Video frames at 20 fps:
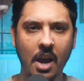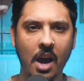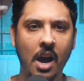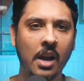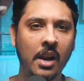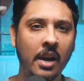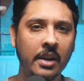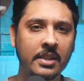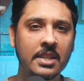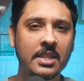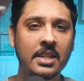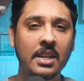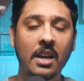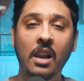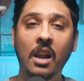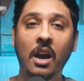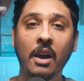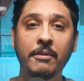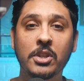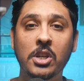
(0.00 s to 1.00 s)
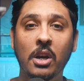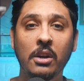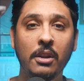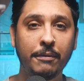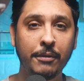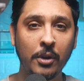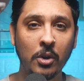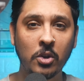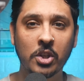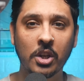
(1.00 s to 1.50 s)
i like to see a live show in the
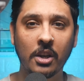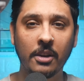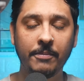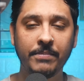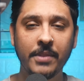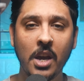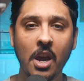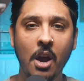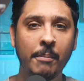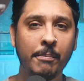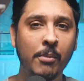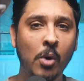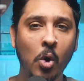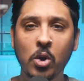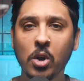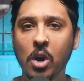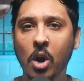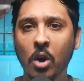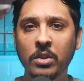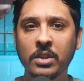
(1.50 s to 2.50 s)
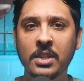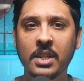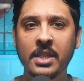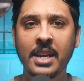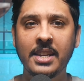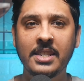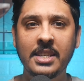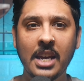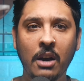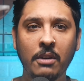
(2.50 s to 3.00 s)
future, more content
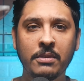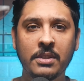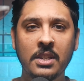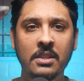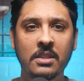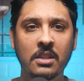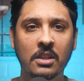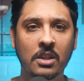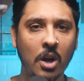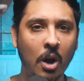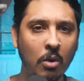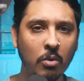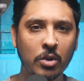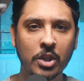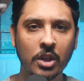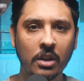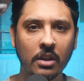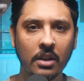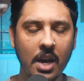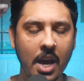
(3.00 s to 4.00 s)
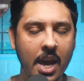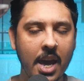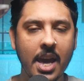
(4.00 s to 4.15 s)
that delves into culture,